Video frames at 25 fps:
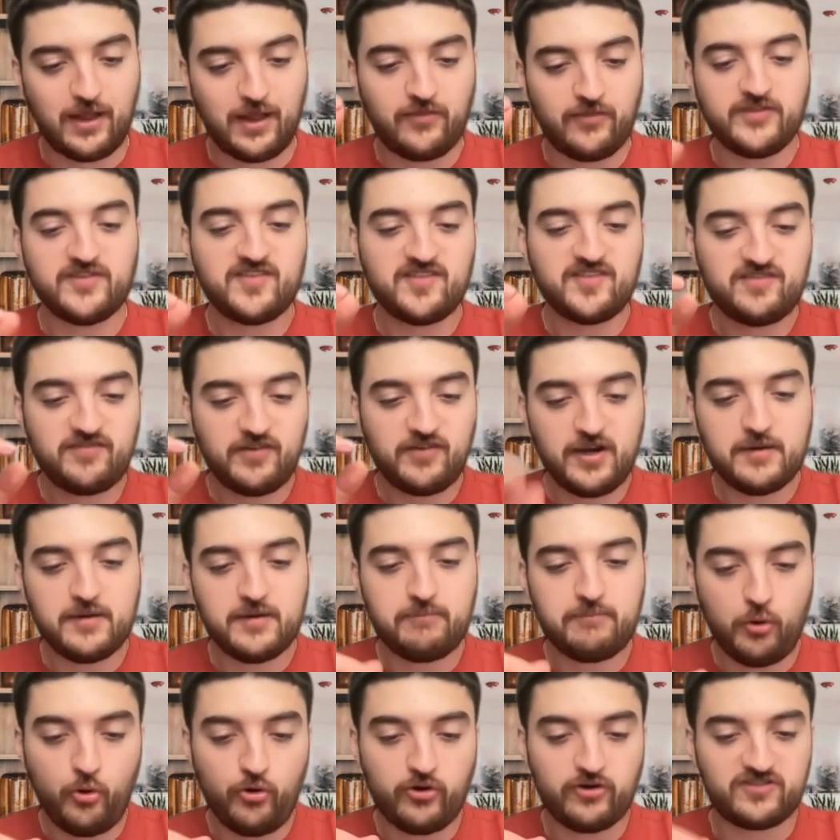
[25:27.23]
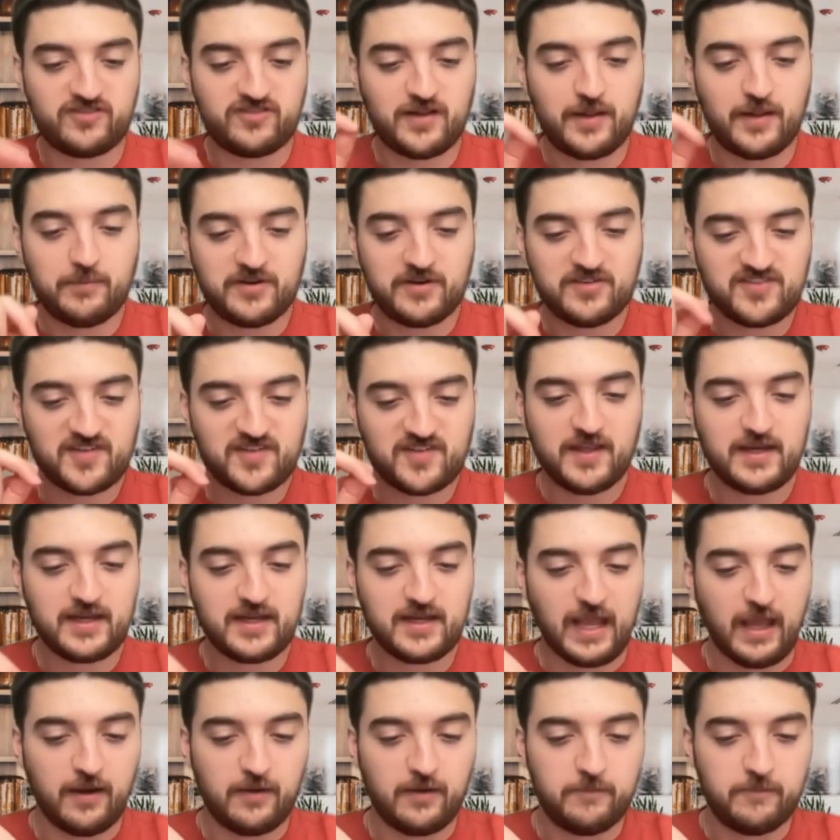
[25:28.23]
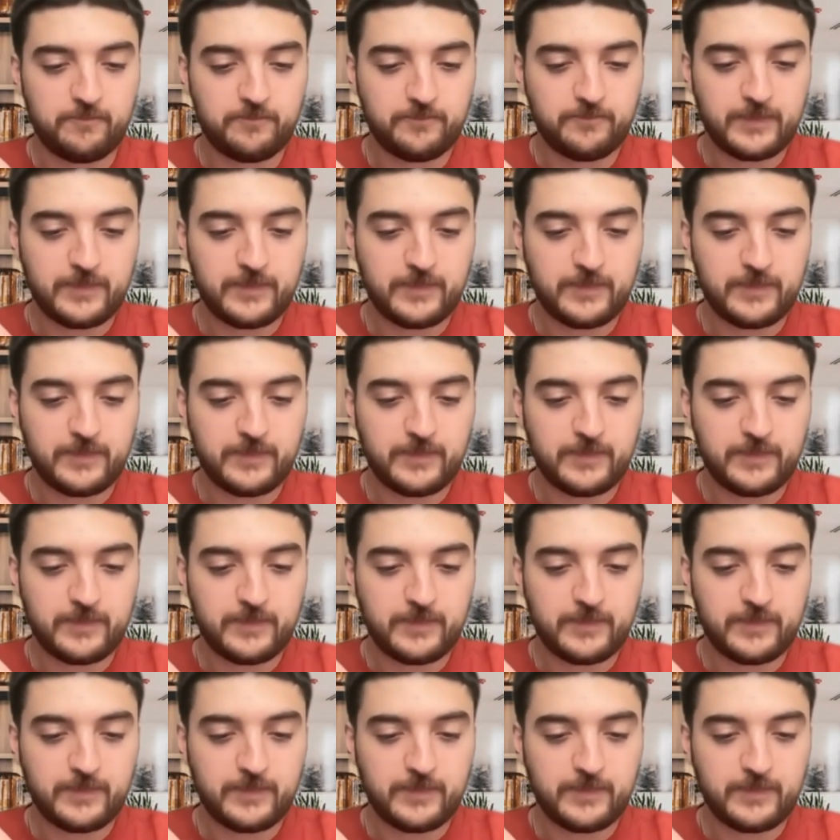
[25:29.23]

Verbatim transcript: Now this is very important, so I'm going to say it again.